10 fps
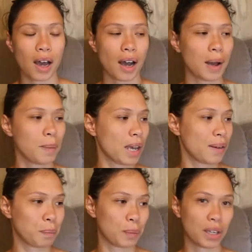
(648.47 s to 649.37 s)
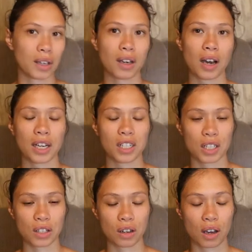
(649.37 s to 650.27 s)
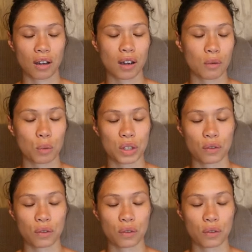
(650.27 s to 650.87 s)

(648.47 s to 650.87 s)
and B, I just was